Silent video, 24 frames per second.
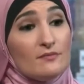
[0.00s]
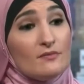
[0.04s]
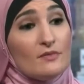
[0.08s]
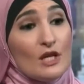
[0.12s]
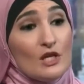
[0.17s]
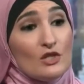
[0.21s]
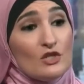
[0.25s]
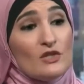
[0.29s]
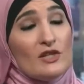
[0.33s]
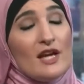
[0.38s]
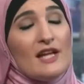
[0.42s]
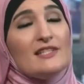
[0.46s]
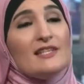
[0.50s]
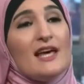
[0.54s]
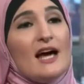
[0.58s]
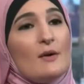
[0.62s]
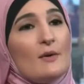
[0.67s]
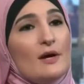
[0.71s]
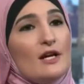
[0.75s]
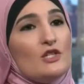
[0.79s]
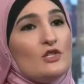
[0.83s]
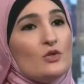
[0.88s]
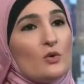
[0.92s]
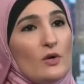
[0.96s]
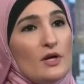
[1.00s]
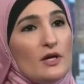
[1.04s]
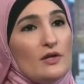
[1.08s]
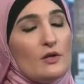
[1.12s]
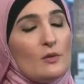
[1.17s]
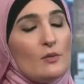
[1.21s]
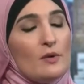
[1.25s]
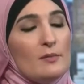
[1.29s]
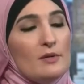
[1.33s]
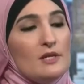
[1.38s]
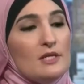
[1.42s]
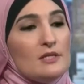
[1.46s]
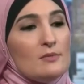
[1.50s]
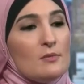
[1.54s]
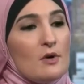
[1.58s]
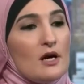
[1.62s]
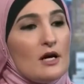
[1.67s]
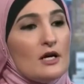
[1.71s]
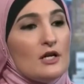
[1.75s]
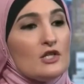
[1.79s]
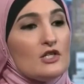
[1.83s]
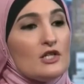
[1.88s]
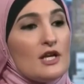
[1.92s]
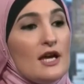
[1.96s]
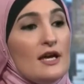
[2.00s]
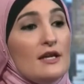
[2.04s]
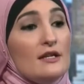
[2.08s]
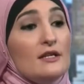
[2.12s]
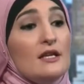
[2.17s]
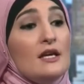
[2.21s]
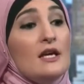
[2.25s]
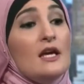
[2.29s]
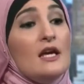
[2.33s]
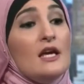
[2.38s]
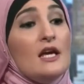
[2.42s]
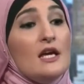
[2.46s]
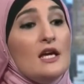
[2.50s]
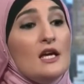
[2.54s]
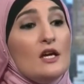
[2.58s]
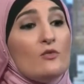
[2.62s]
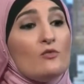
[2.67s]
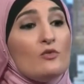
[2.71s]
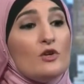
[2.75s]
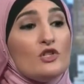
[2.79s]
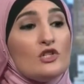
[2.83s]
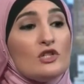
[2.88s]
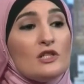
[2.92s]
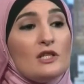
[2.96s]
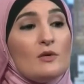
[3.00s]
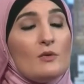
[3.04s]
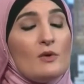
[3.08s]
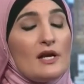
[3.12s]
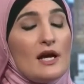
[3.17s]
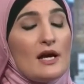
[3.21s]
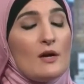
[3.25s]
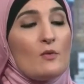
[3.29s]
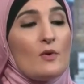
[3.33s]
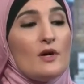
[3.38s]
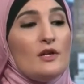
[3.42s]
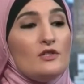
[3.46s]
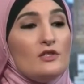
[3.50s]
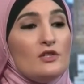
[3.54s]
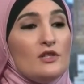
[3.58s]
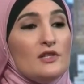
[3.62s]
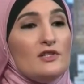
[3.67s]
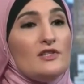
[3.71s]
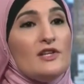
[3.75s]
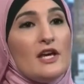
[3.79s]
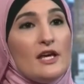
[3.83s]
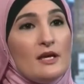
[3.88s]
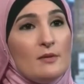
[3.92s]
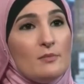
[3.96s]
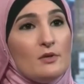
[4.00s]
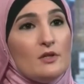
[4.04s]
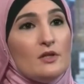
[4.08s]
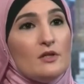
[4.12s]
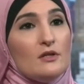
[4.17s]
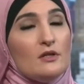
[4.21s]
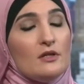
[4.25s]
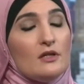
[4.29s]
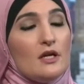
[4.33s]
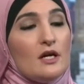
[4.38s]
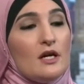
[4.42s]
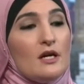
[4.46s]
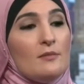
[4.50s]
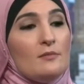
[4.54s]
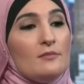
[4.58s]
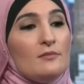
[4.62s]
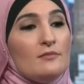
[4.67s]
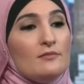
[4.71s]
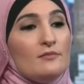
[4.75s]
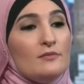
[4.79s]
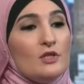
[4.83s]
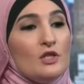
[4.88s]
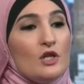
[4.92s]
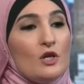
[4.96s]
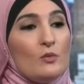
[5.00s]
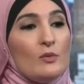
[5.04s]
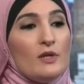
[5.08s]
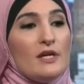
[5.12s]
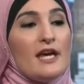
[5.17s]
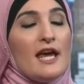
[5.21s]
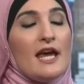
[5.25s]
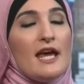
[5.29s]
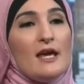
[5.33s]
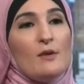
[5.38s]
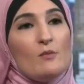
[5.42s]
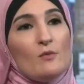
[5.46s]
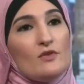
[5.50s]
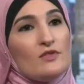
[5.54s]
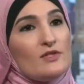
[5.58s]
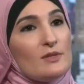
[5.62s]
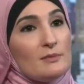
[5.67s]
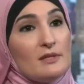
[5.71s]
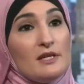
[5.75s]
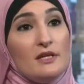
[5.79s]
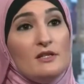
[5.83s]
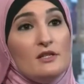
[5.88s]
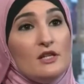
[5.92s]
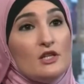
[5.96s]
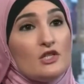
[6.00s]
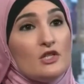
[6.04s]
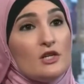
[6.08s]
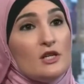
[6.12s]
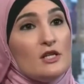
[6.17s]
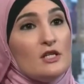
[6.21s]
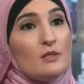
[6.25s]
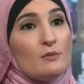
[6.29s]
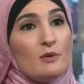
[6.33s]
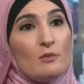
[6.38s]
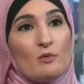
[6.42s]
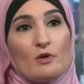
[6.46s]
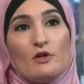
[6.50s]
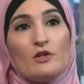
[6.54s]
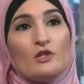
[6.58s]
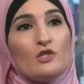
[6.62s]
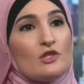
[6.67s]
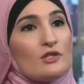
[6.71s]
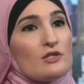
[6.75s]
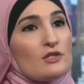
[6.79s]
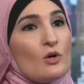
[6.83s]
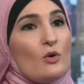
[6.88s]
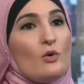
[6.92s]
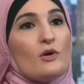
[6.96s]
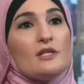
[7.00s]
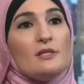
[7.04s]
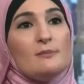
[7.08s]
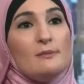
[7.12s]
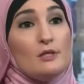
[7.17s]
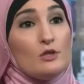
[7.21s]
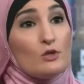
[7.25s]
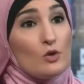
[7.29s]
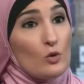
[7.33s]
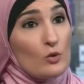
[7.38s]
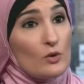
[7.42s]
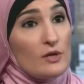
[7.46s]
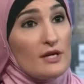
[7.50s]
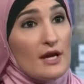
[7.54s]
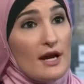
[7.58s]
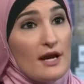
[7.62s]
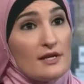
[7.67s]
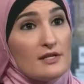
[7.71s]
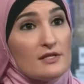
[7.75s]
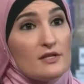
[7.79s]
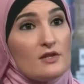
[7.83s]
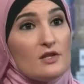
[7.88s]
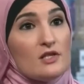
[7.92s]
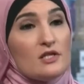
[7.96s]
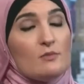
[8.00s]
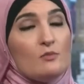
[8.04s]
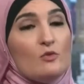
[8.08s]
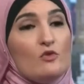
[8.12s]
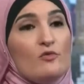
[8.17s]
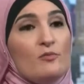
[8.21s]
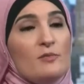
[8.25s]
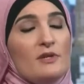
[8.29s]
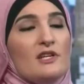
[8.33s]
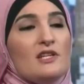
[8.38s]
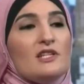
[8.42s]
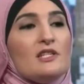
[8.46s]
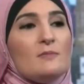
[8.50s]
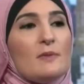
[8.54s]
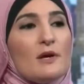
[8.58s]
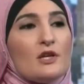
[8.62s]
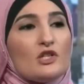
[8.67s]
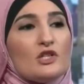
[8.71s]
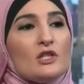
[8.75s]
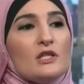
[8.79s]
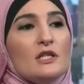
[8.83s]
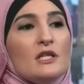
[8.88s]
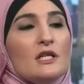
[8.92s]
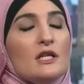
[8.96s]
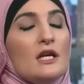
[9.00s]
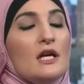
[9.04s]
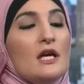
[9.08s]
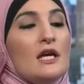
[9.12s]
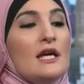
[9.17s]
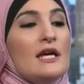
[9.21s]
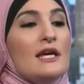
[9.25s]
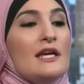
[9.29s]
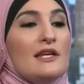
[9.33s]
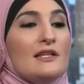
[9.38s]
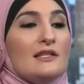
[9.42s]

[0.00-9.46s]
So that's how I joined the Women's March. And originally, when I went to the table, we came with some conditions. We weren't just going to be tokenized in this movement, especially in